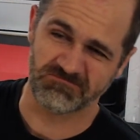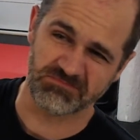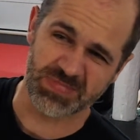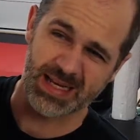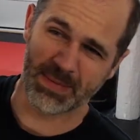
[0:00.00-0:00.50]

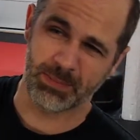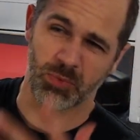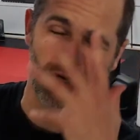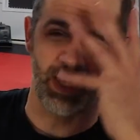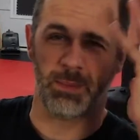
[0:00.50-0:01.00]
maybe
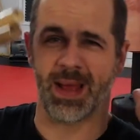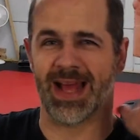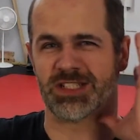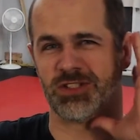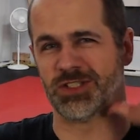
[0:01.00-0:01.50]
put on a
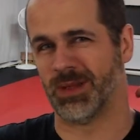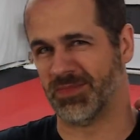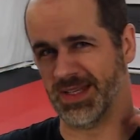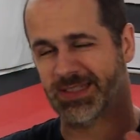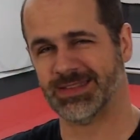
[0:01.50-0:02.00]
mask or
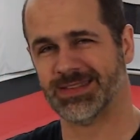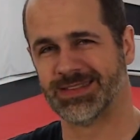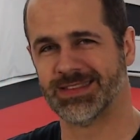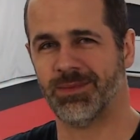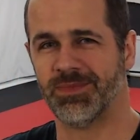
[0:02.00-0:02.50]
something.
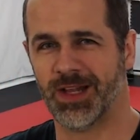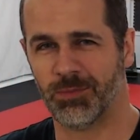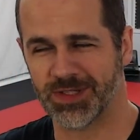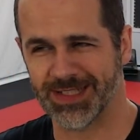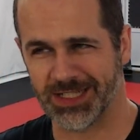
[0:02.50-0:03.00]
Something that'll
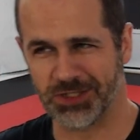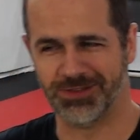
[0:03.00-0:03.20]
protect you.